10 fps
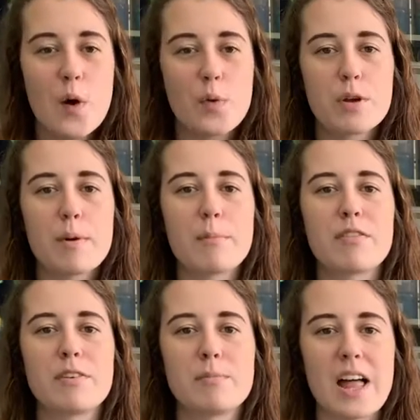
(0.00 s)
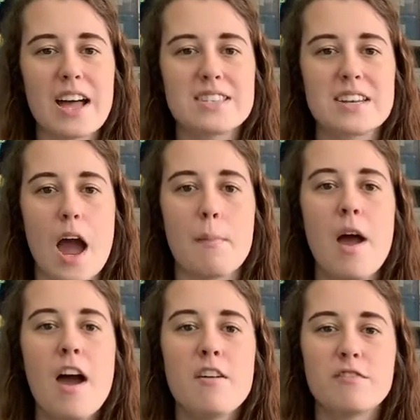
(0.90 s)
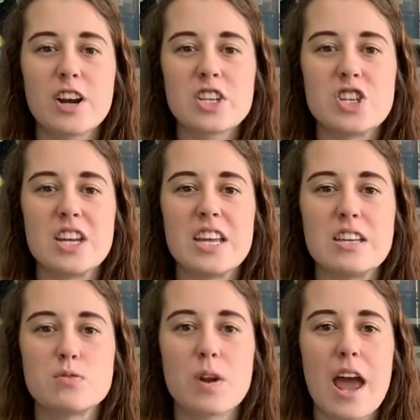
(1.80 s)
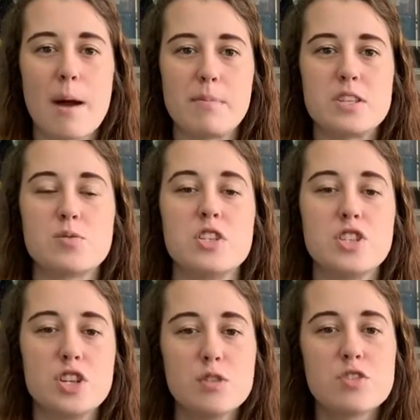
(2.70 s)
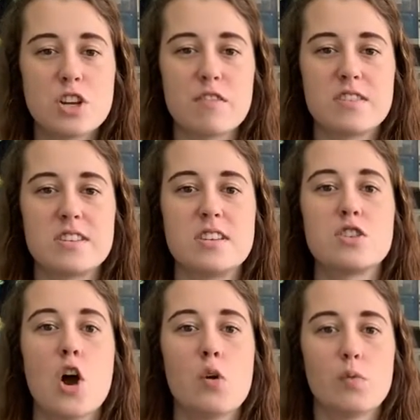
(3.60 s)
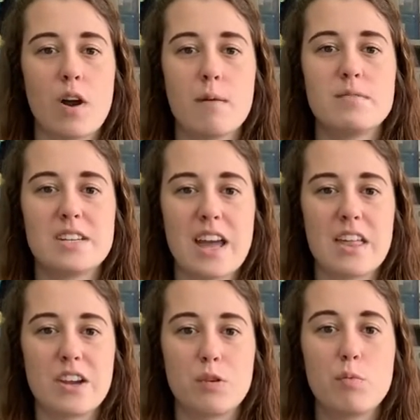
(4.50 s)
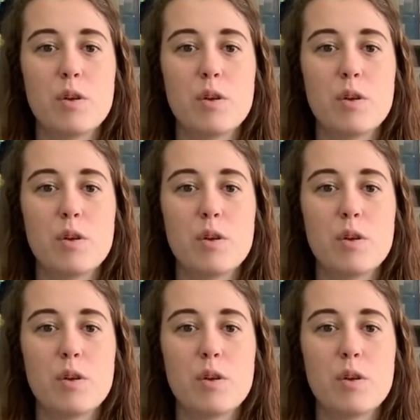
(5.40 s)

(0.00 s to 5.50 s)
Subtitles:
We remember from last time, friction is what happens when two surfaces rub together.